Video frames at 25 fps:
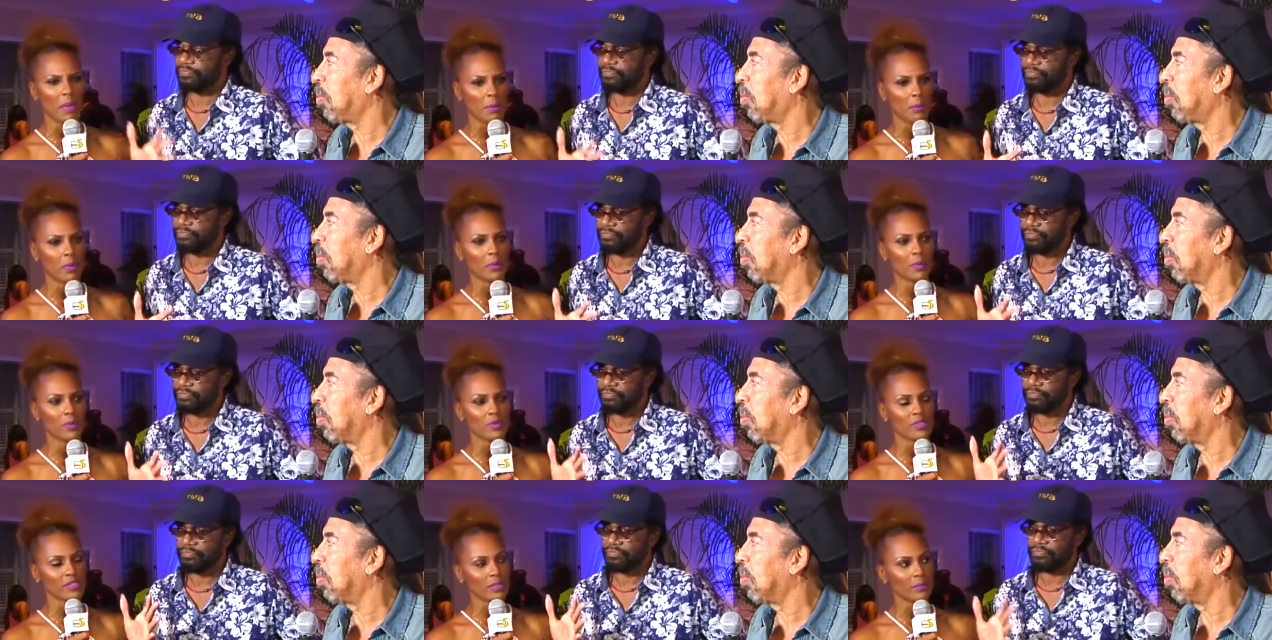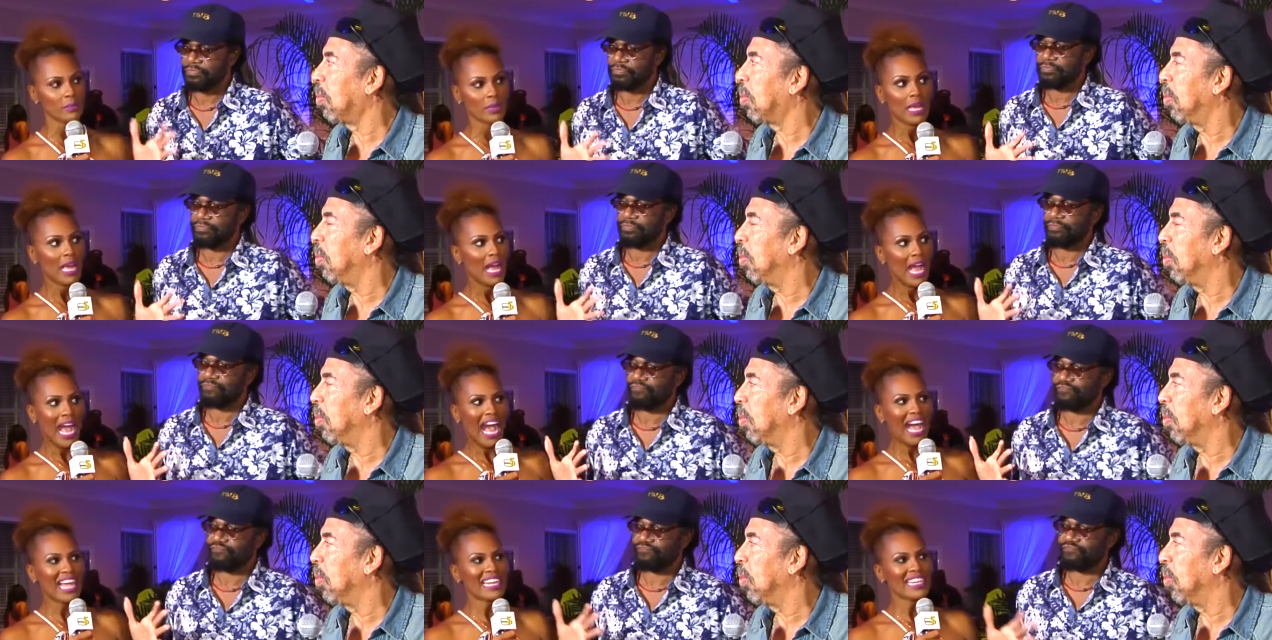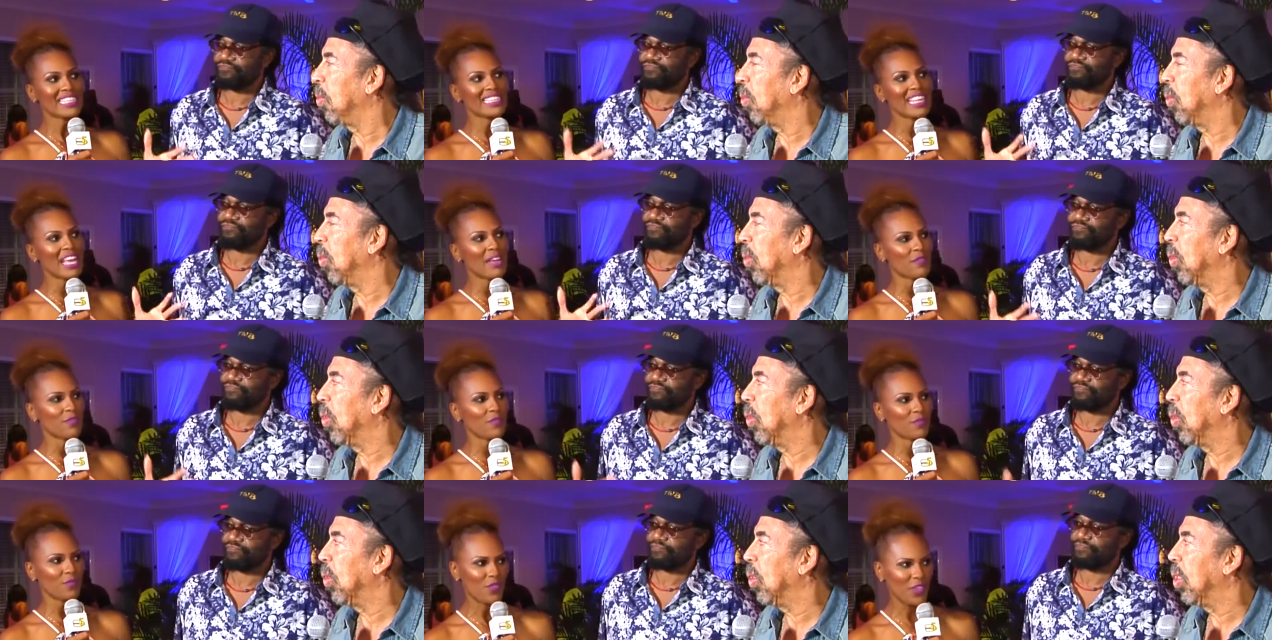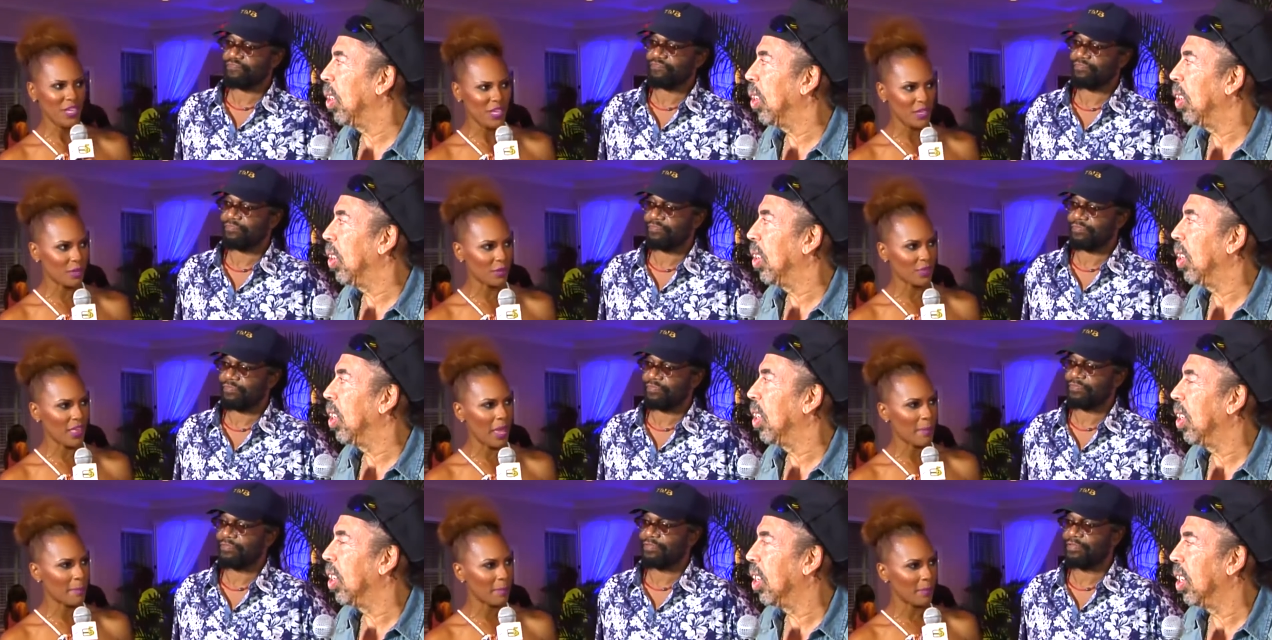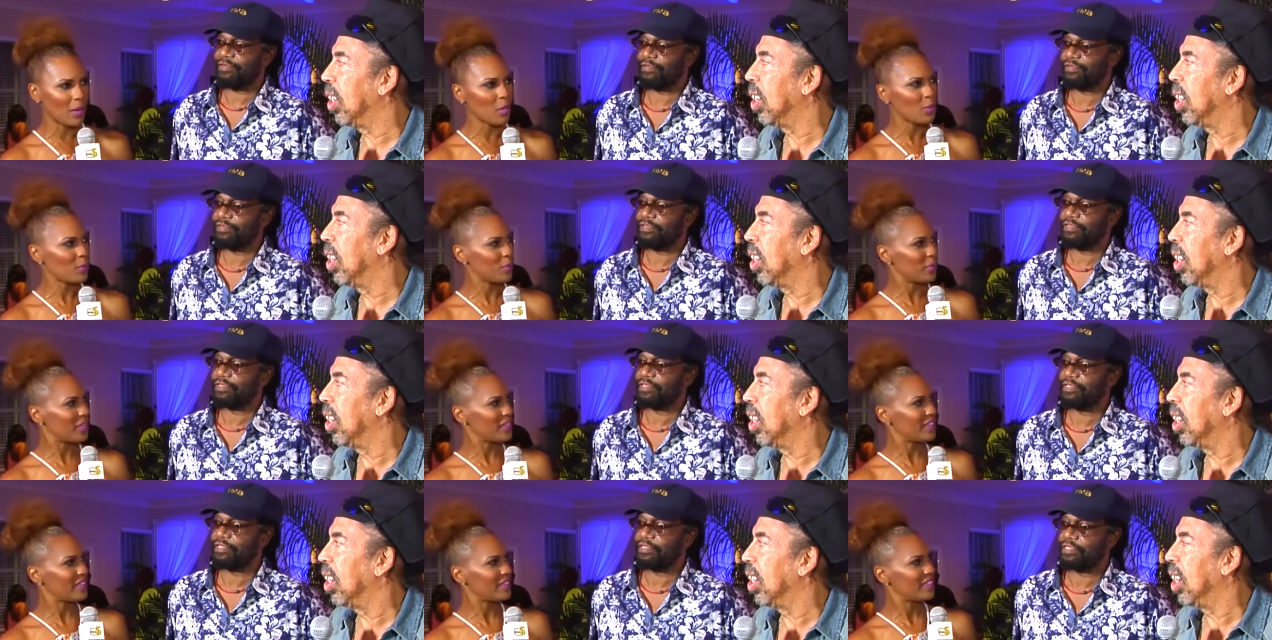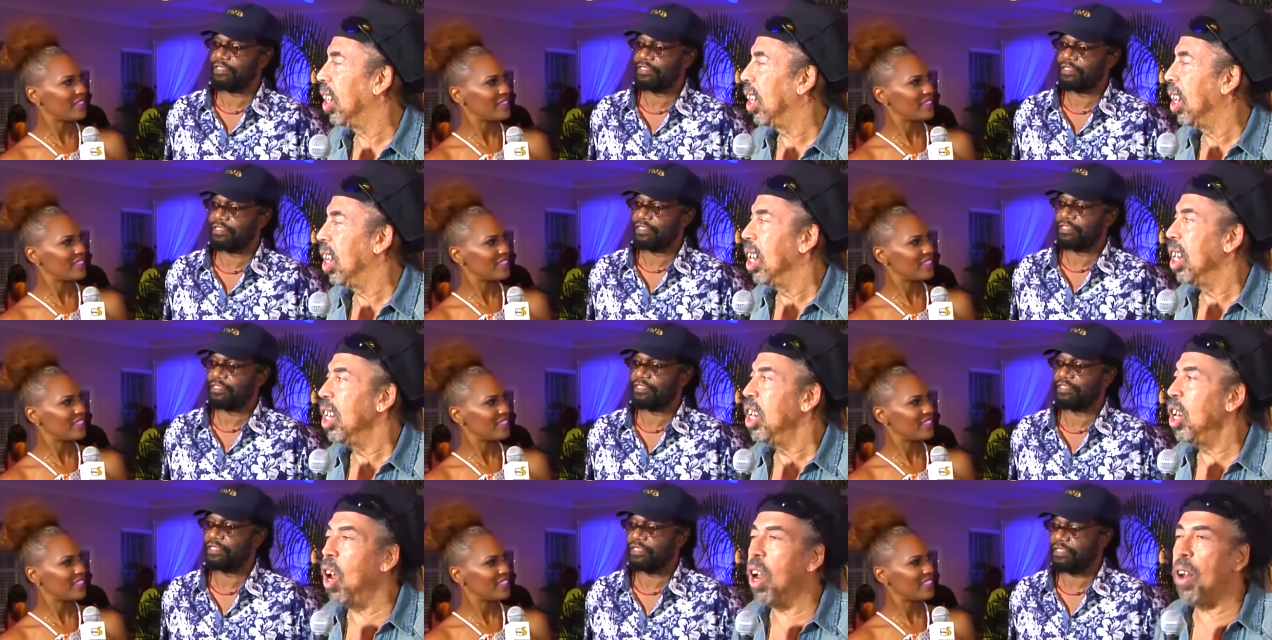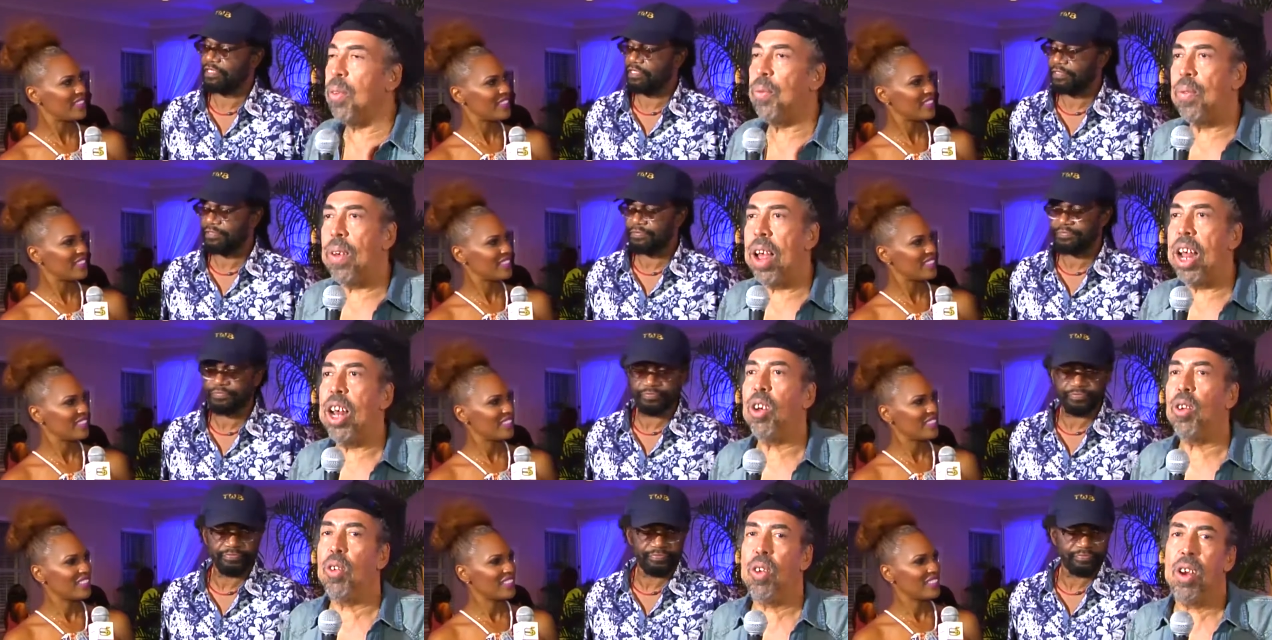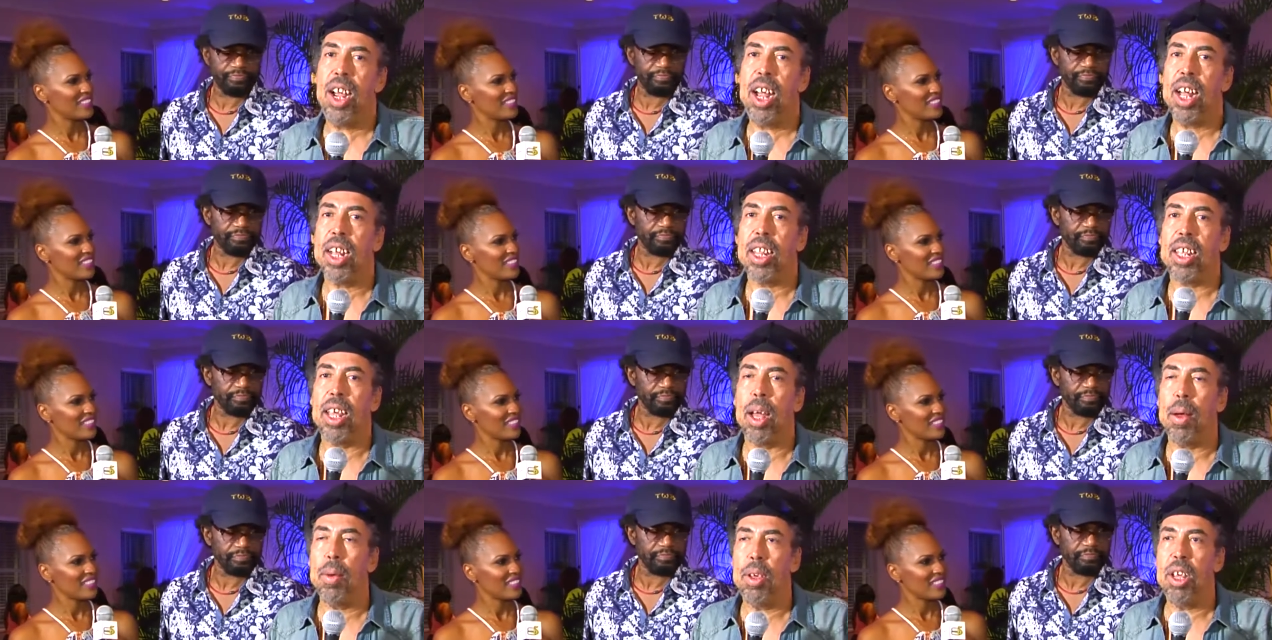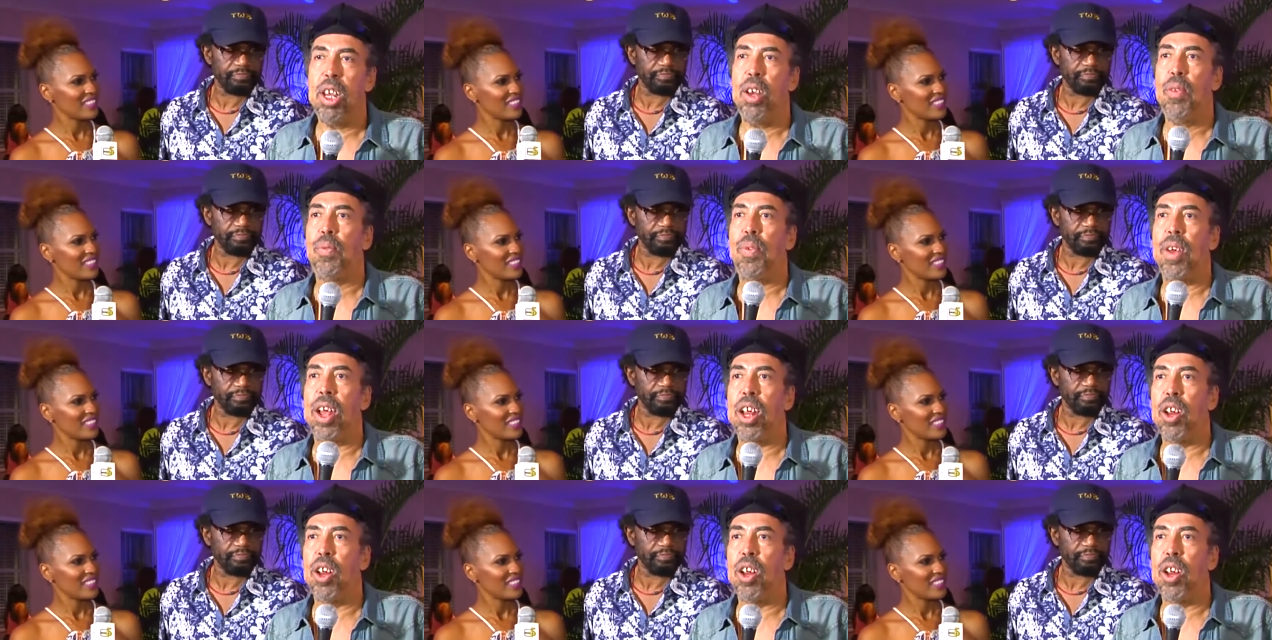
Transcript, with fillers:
Speaker 1: memorable. Some, How did that feel? That moment?
Speaker 2: No, it felt great. I mean, it